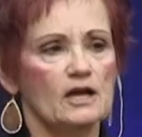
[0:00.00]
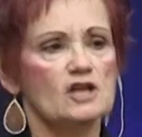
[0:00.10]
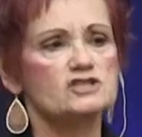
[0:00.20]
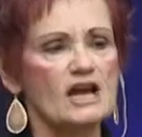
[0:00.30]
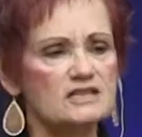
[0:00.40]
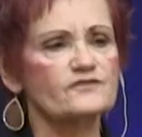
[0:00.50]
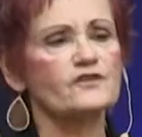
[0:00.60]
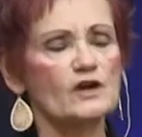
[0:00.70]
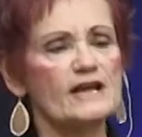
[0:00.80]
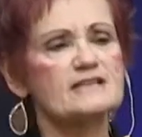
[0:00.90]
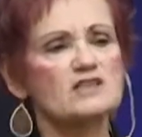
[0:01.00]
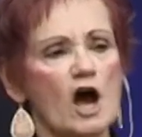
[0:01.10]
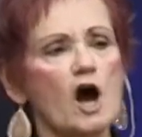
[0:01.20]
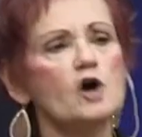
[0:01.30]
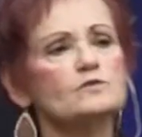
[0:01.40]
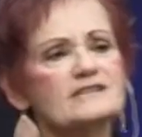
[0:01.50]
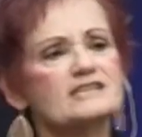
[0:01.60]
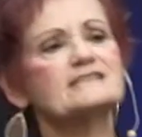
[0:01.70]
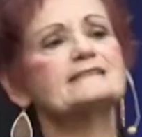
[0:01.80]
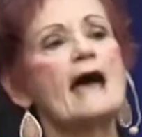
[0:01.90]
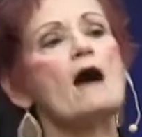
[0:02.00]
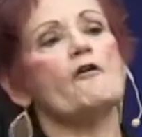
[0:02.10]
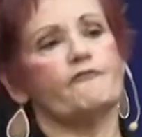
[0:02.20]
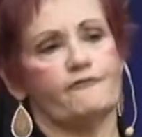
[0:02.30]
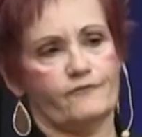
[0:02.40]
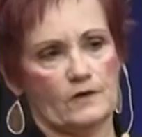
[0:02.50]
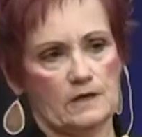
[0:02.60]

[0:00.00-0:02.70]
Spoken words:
just for his own self,